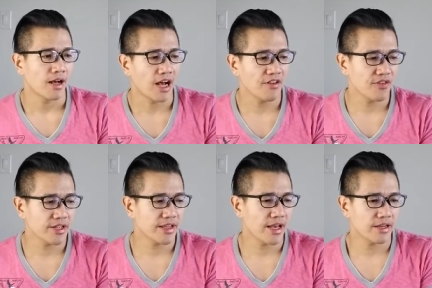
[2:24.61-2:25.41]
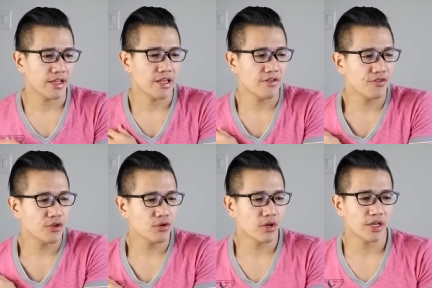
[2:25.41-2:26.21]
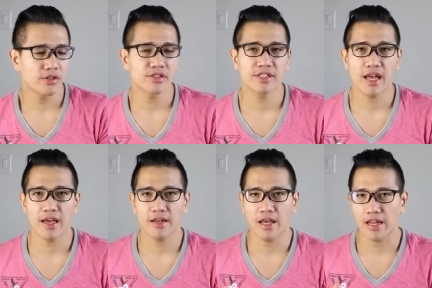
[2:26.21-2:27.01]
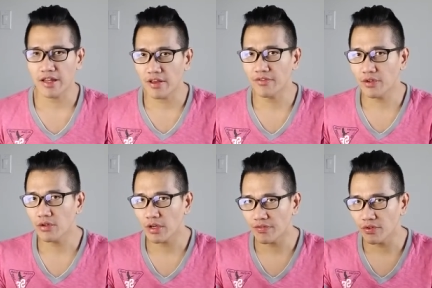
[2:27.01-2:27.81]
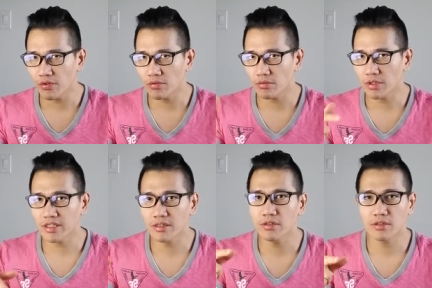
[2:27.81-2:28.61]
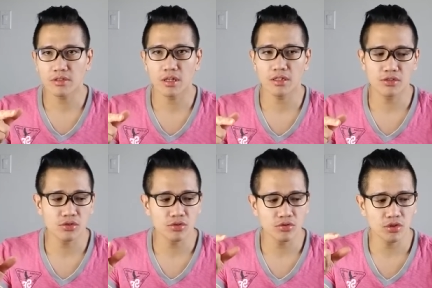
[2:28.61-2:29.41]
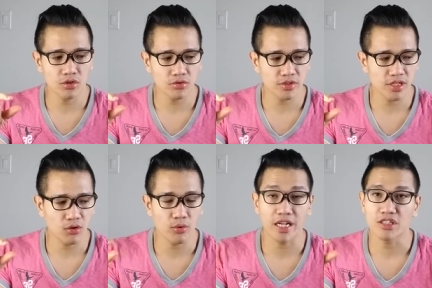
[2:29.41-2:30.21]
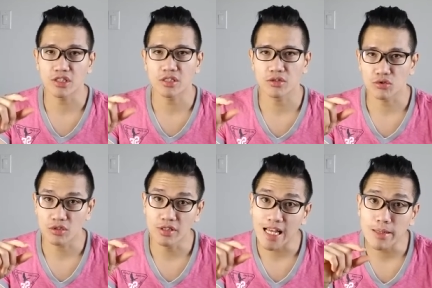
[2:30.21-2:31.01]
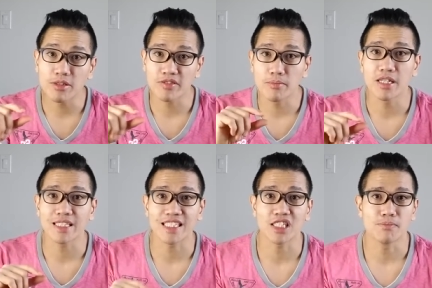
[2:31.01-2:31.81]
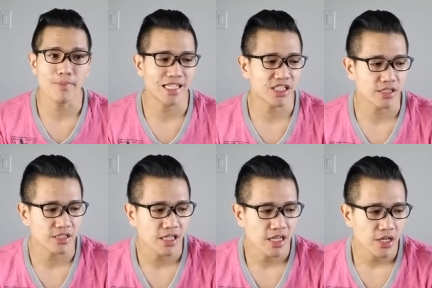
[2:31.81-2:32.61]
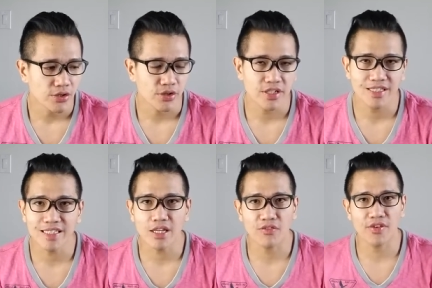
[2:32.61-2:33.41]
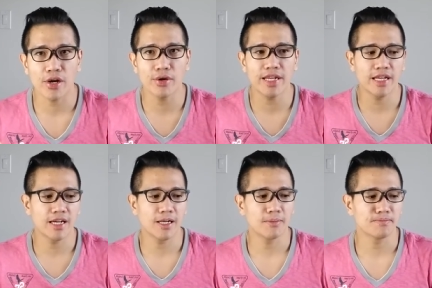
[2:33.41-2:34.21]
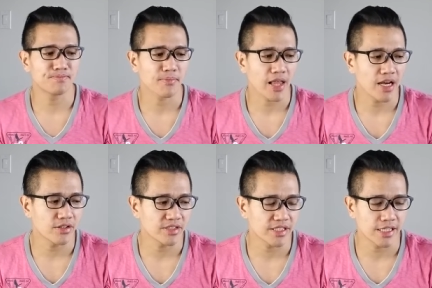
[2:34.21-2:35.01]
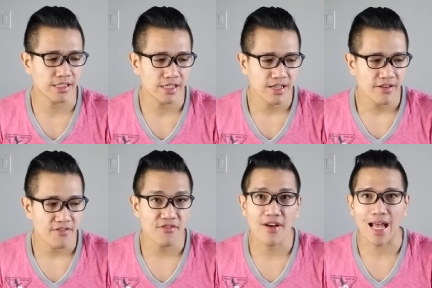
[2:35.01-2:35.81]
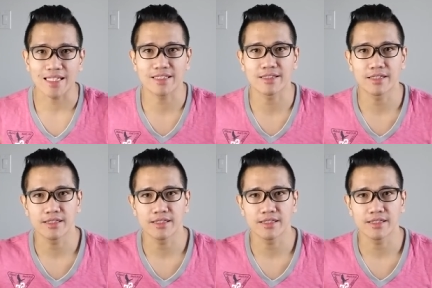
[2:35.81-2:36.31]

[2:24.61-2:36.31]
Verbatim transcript: I think that if you understand and if you if you listen to those uh, what I just those names of the books I just mentioned, you're gonna see they're very um, how do you say it vast.